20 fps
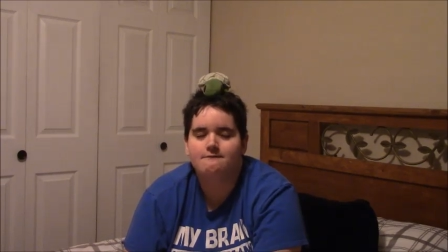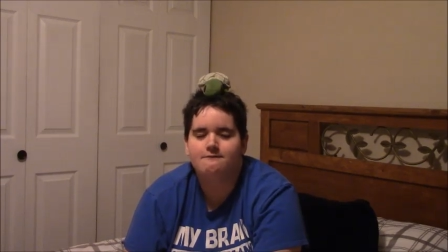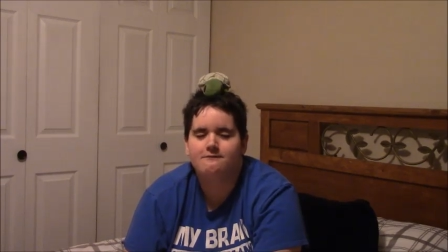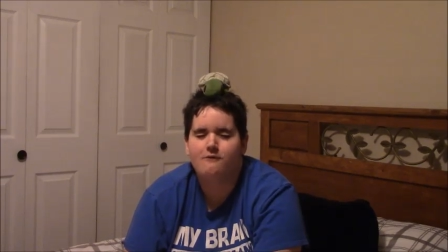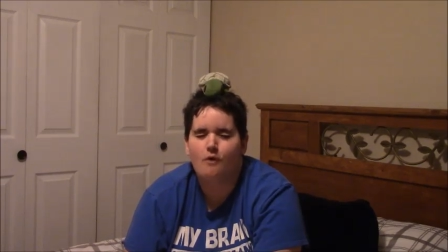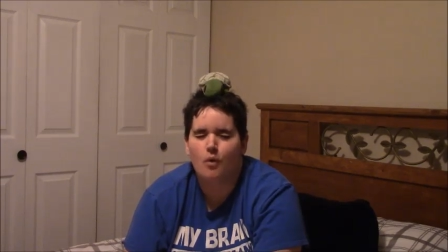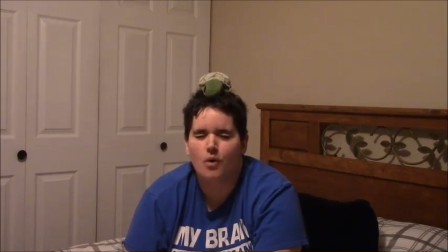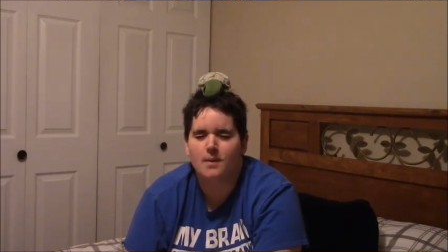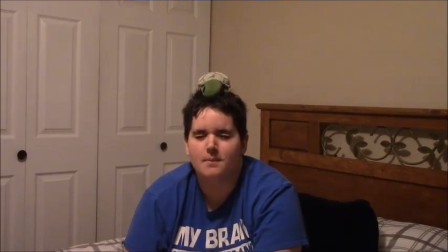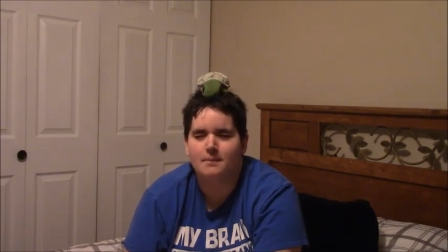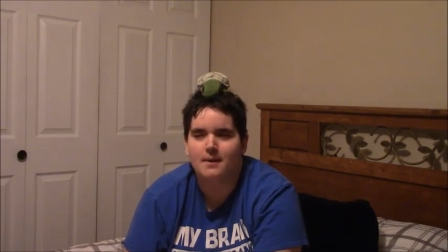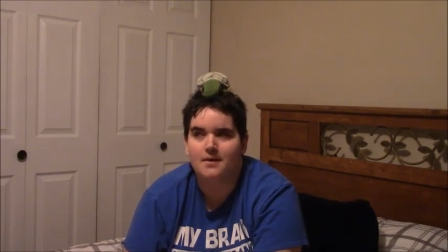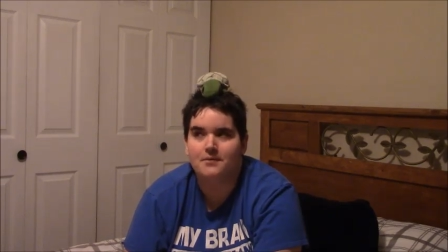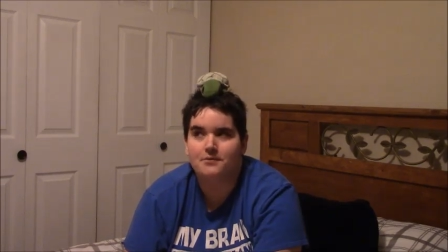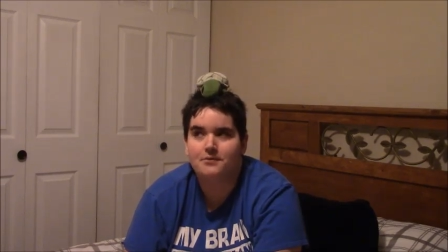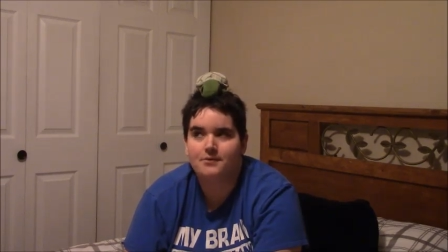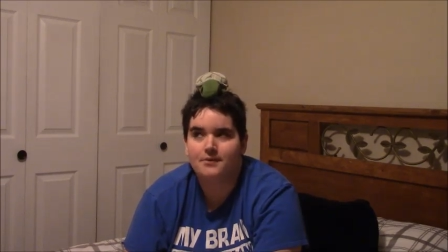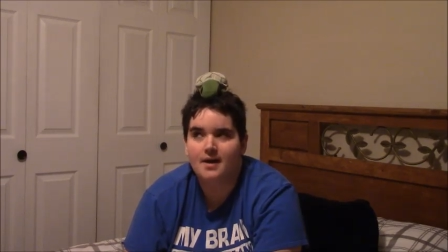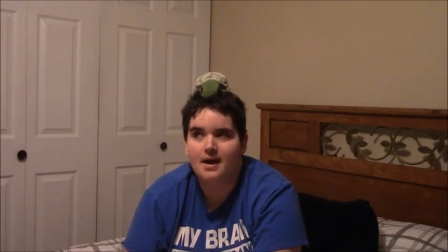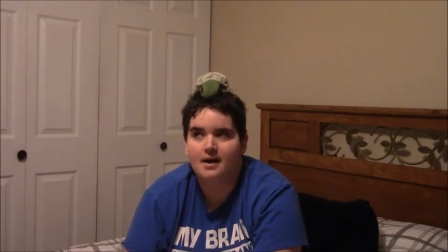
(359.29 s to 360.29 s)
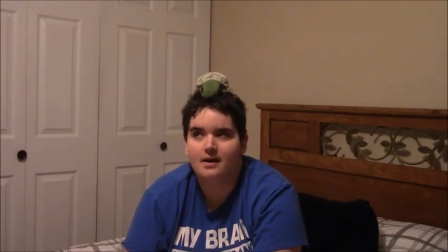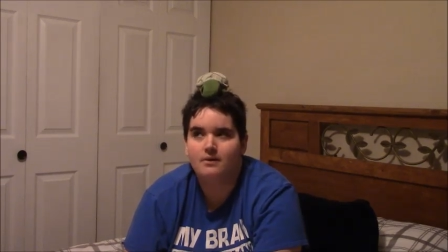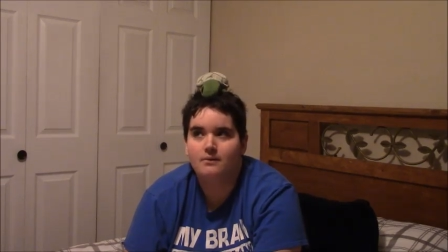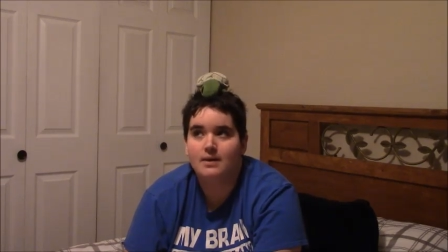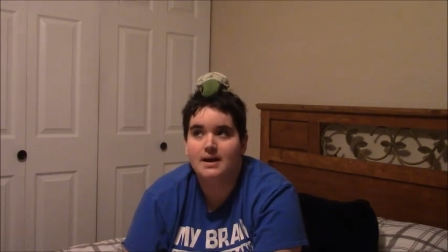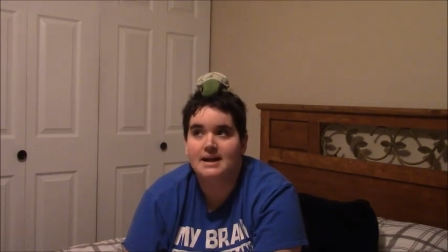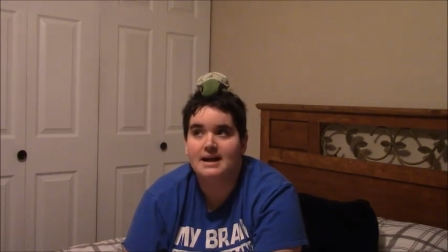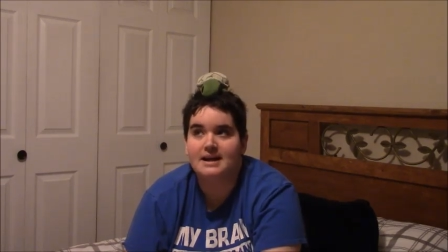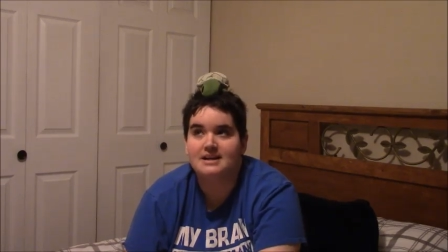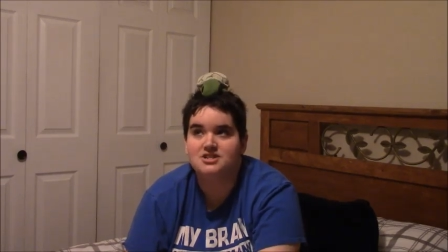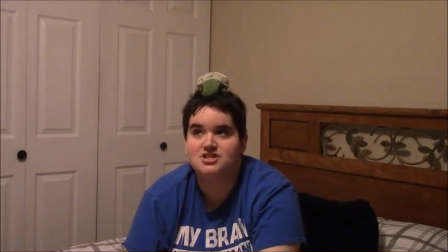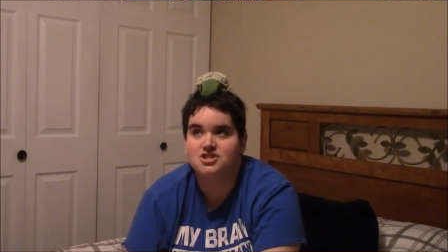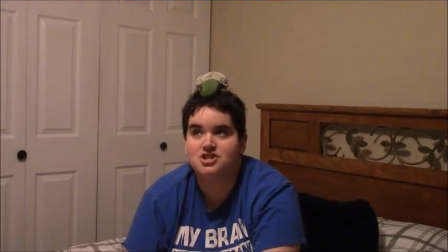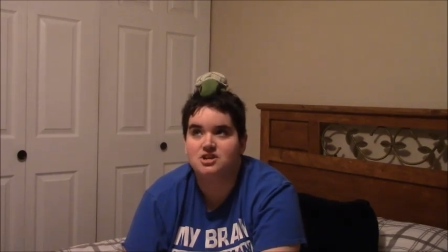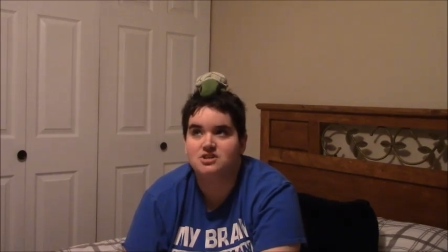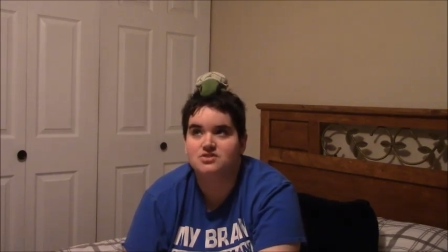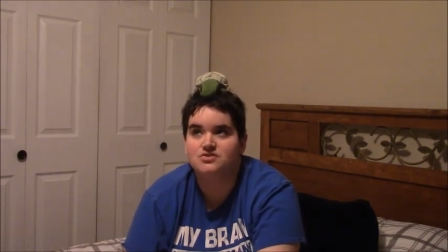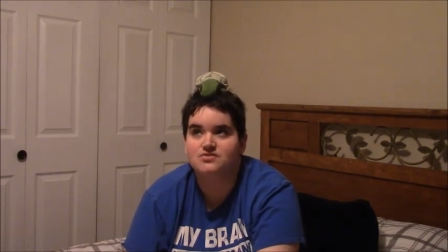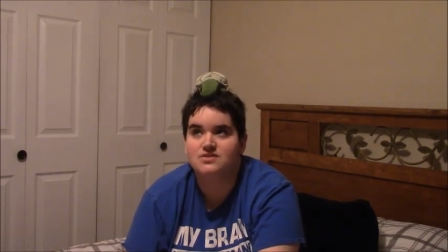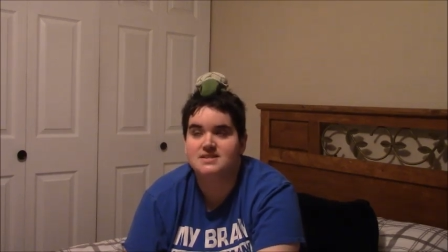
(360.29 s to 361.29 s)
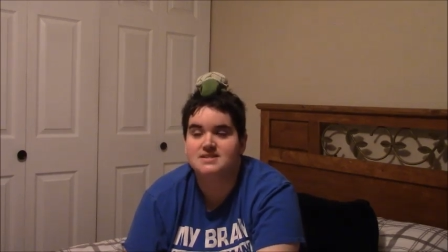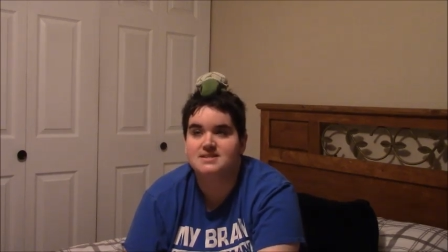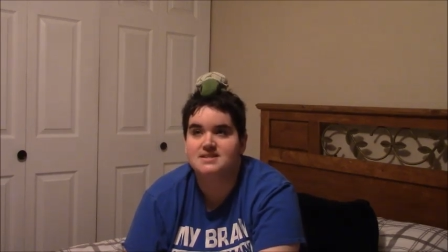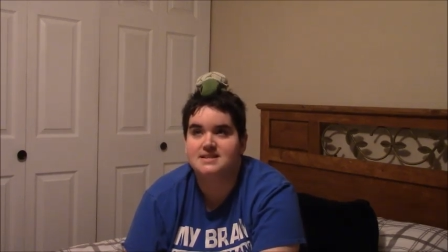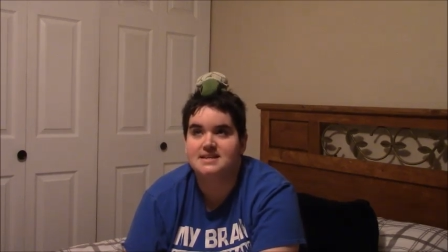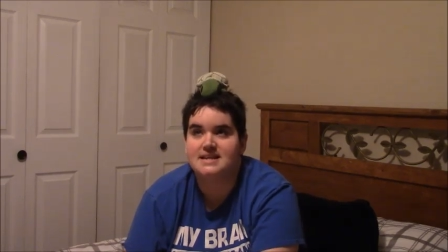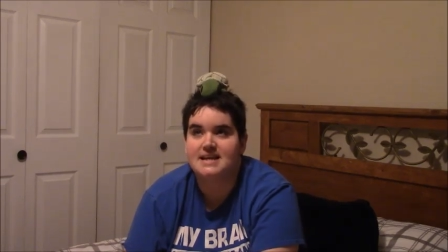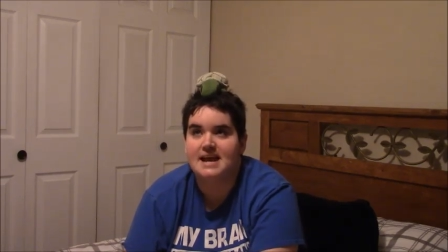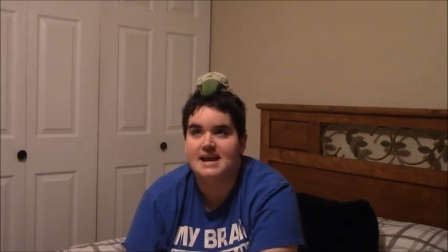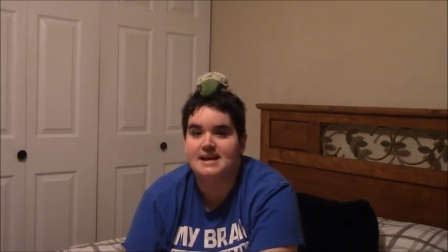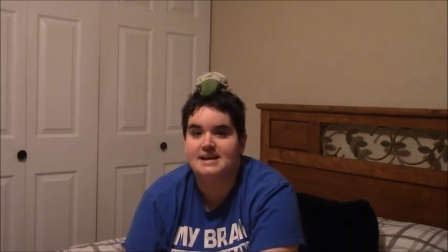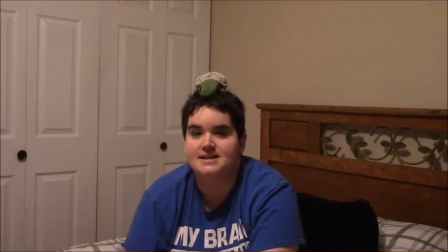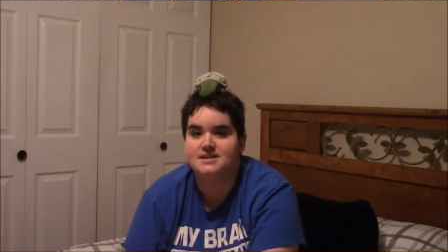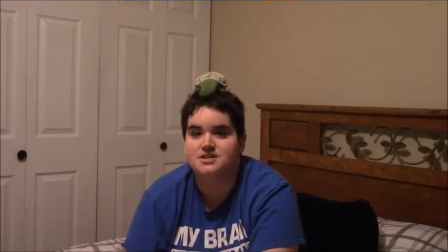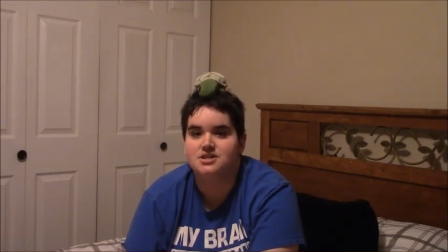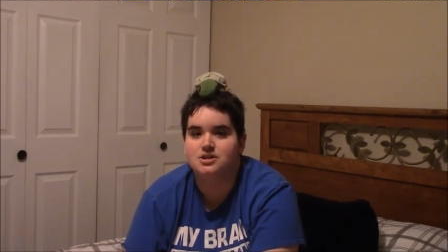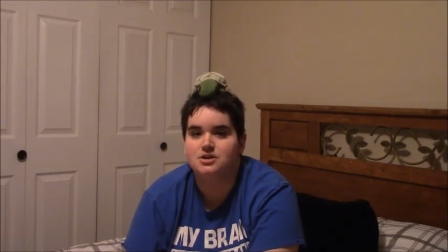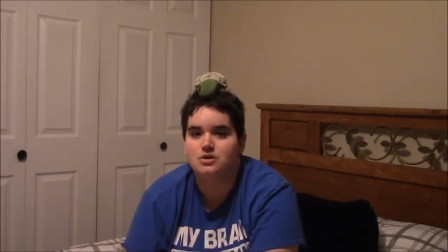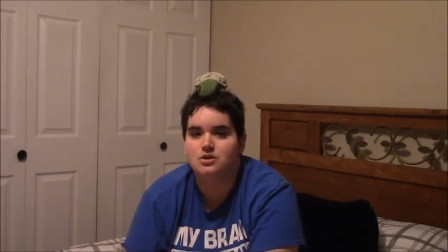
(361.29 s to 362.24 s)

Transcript: four months now and I just recently gained